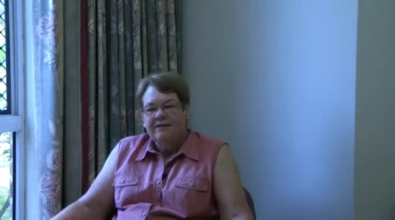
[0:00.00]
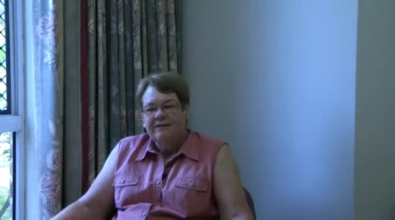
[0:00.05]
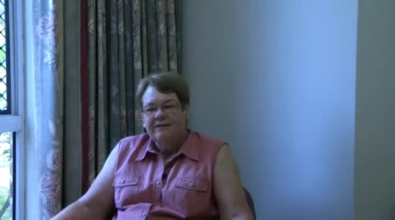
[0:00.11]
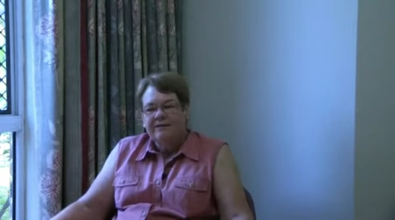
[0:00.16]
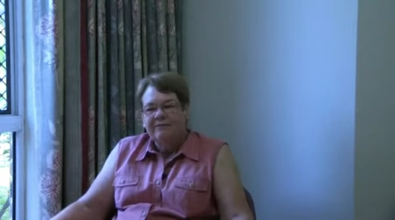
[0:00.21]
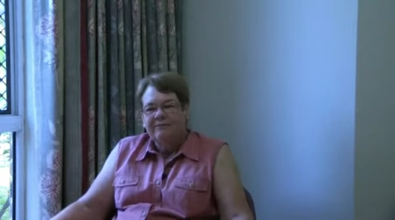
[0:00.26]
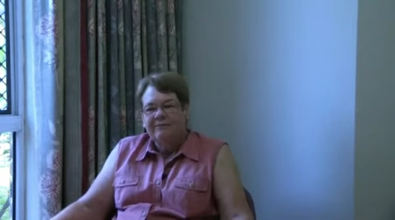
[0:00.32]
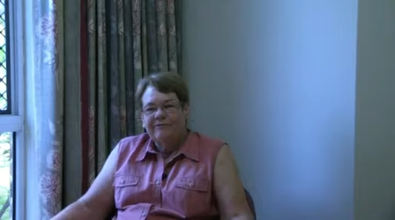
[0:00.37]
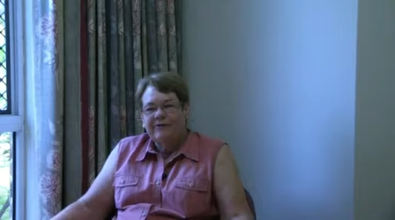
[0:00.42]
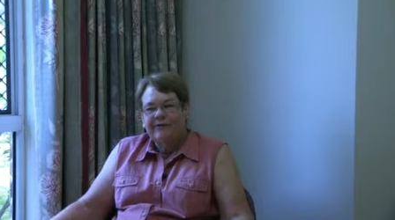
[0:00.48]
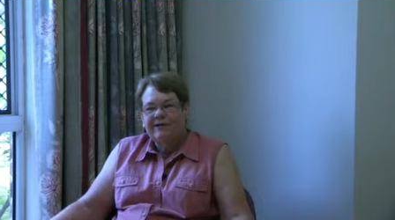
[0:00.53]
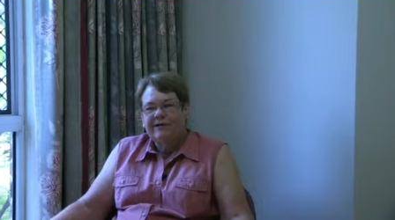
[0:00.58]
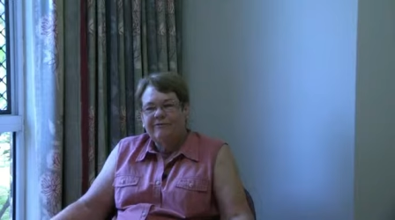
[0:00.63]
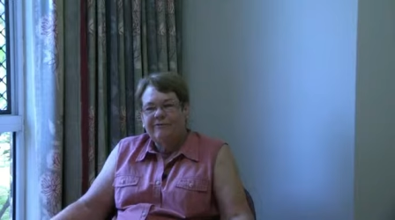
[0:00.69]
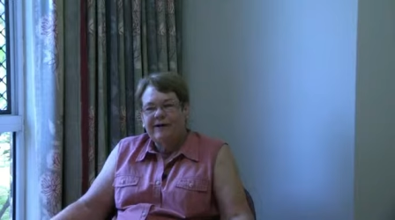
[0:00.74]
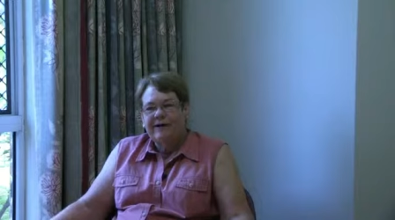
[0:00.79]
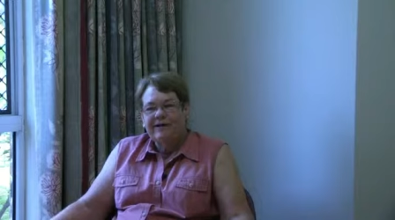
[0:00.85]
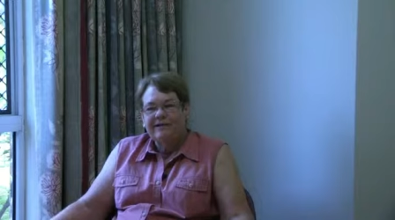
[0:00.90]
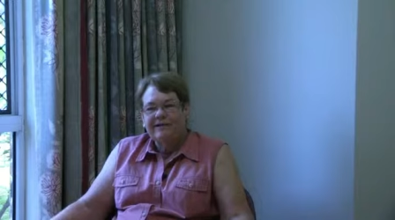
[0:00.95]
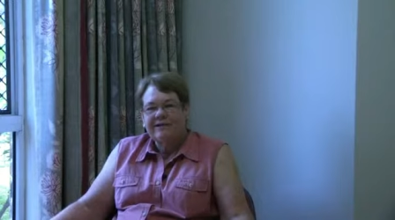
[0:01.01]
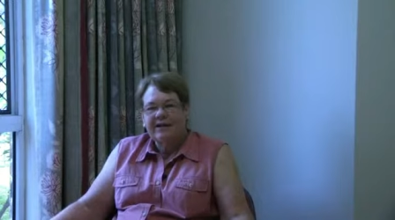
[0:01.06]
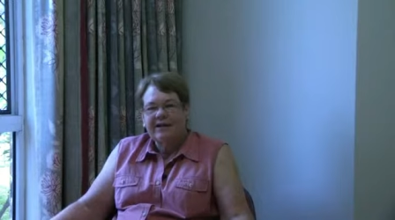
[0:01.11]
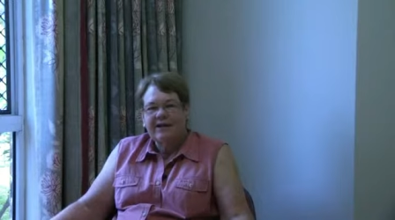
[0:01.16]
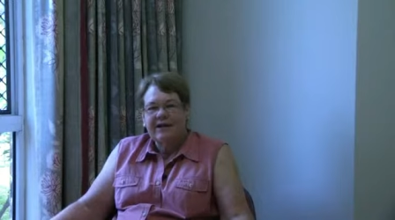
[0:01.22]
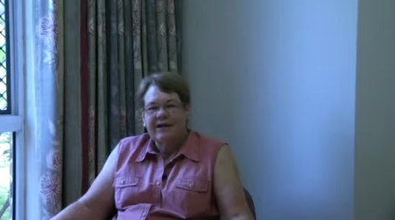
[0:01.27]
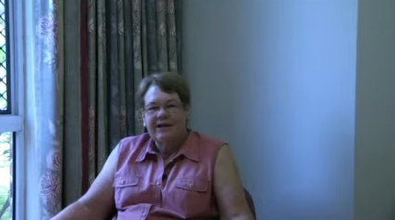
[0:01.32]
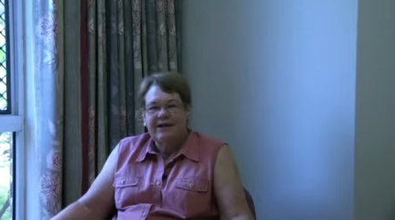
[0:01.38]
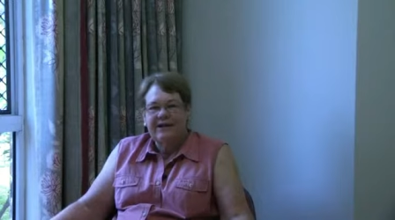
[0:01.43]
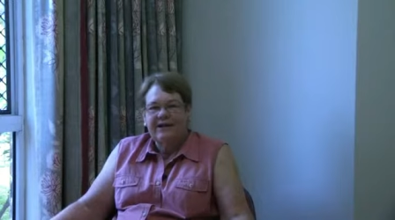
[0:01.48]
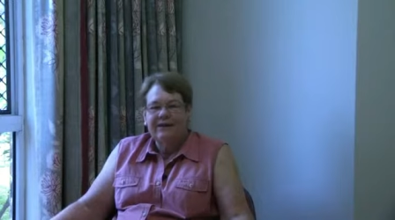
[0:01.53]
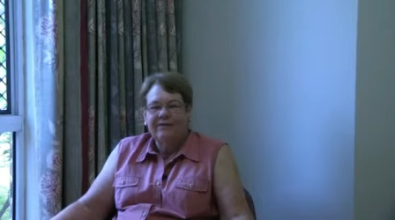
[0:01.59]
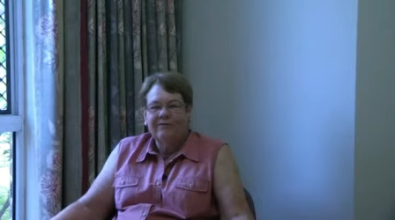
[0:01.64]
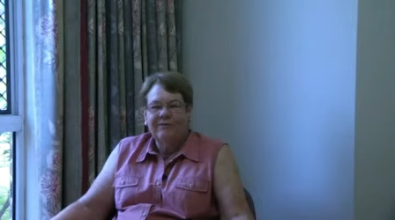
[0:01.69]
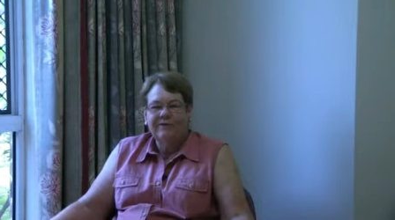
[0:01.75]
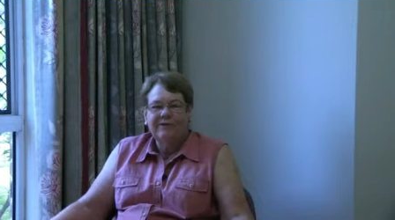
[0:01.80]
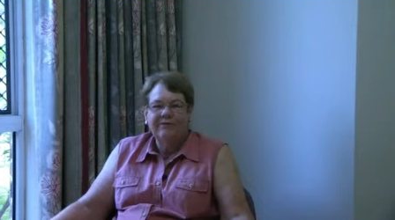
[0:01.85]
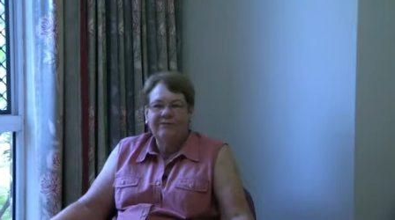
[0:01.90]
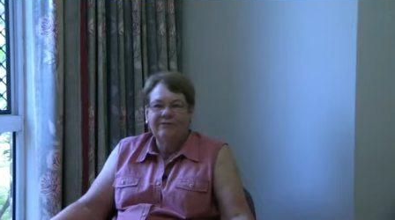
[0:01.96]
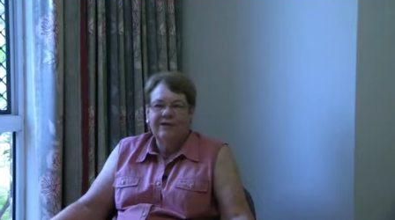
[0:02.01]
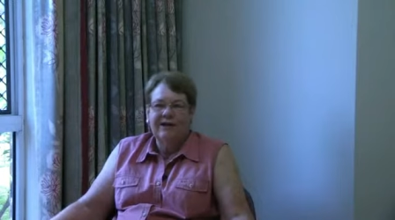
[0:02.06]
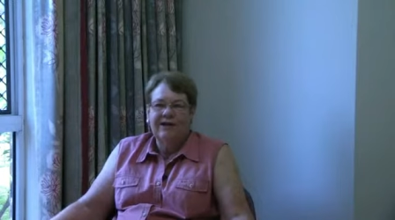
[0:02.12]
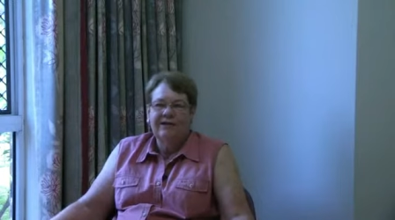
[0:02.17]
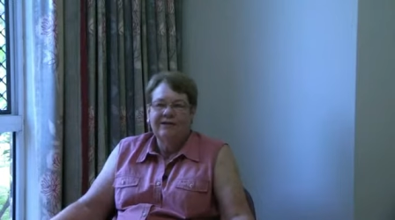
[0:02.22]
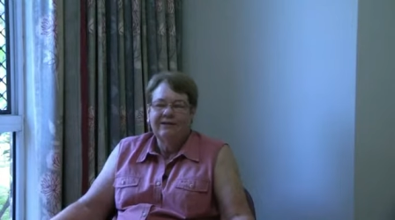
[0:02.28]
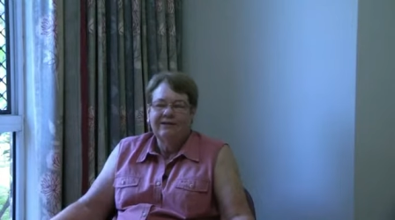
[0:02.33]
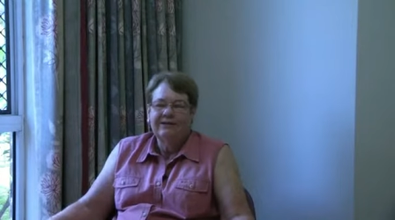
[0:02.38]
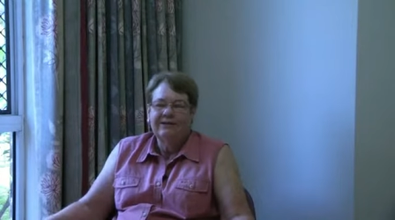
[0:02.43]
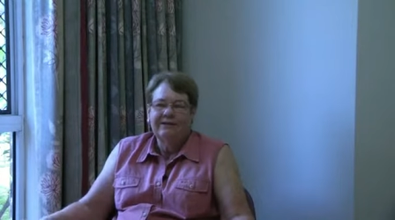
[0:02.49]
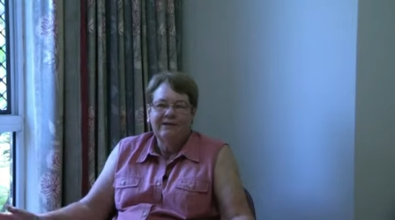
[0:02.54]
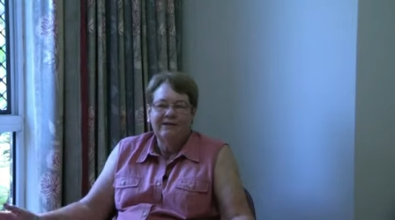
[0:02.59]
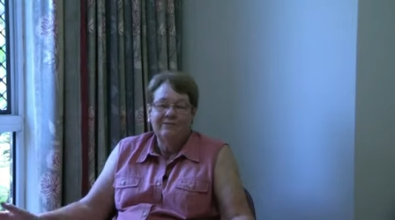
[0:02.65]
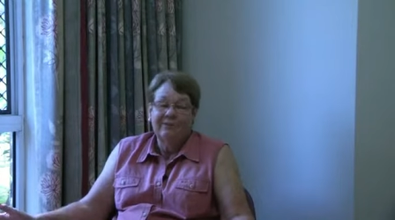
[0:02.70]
Some friends of ours had had their roofs done